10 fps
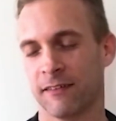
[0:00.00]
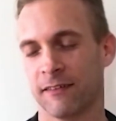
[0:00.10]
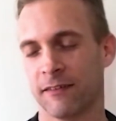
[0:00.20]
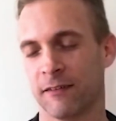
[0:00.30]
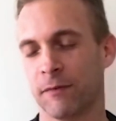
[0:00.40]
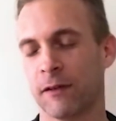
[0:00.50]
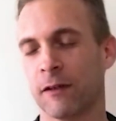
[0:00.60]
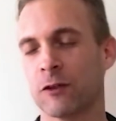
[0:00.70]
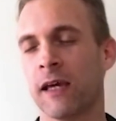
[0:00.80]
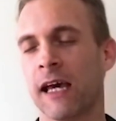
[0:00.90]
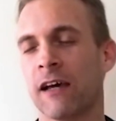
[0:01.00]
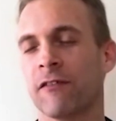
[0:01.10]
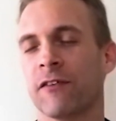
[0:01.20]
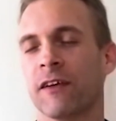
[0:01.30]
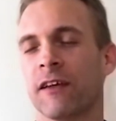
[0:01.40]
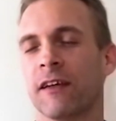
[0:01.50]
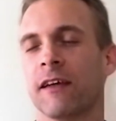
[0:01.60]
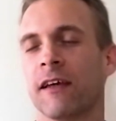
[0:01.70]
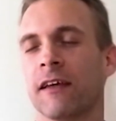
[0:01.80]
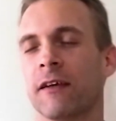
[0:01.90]
Because we have
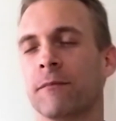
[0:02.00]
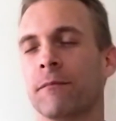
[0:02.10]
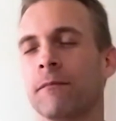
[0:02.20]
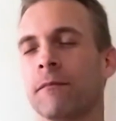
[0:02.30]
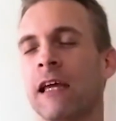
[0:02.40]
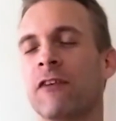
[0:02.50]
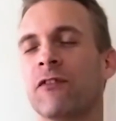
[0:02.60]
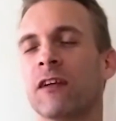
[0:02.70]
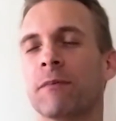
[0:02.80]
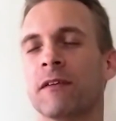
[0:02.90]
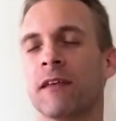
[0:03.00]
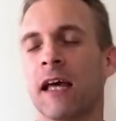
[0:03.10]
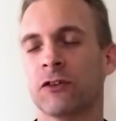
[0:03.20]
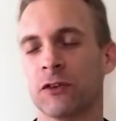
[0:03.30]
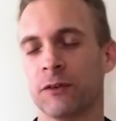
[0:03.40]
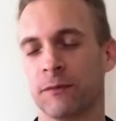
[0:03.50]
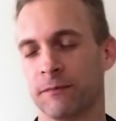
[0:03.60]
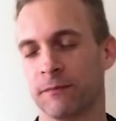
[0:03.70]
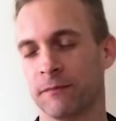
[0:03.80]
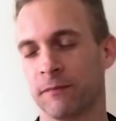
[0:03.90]
infinite potential
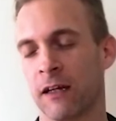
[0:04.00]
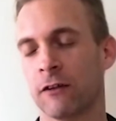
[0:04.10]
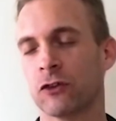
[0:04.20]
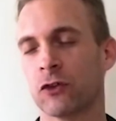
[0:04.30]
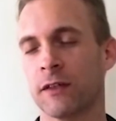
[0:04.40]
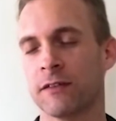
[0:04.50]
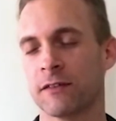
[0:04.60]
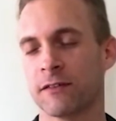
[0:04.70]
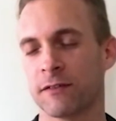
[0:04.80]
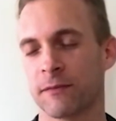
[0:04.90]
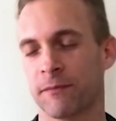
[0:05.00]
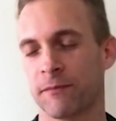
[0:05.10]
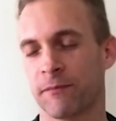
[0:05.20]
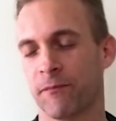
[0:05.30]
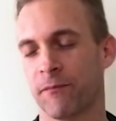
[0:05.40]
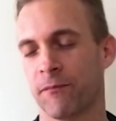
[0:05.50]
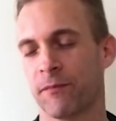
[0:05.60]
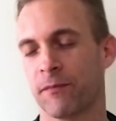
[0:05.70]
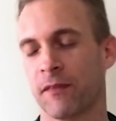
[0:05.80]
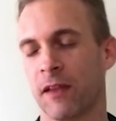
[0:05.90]
in our choices.
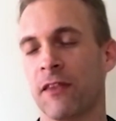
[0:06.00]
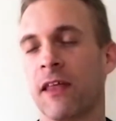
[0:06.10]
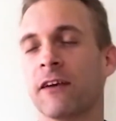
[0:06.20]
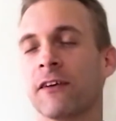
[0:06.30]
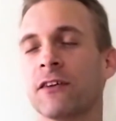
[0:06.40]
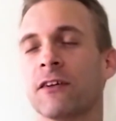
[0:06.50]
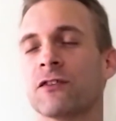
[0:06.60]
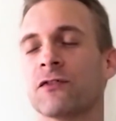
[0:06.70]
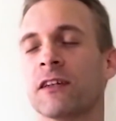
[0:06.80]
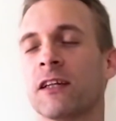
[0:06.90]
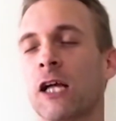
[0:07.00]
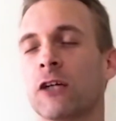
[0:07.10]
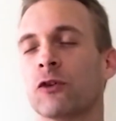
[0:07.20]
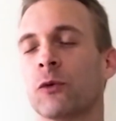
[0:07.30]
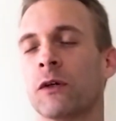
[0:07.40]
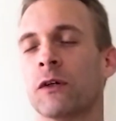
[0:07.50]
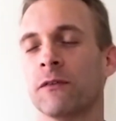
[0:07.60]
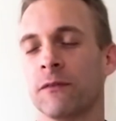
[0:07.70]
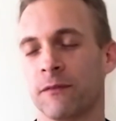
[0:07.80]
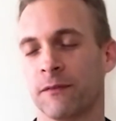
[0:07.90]
And thank goodness for the natural world
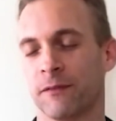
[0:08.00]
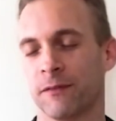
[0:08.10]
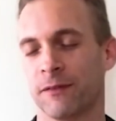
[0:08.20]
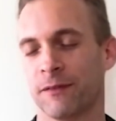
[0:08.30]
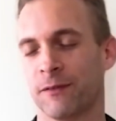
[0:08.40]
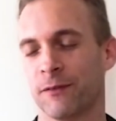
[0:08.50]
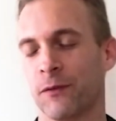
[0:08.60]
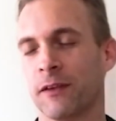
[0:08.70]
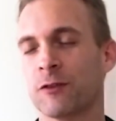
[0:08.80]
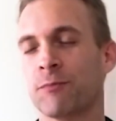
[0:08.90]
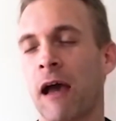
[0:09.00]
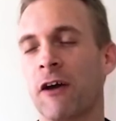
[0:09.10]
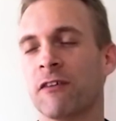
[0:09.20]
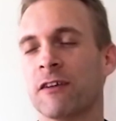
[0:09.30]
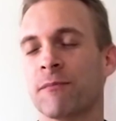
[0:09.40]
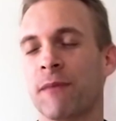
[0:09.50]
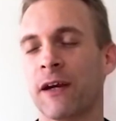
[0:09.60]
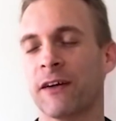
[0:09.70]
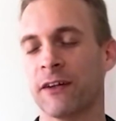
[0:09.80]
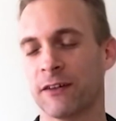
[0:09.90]
with its boundaries and
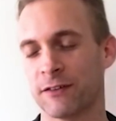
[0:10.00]
barriers.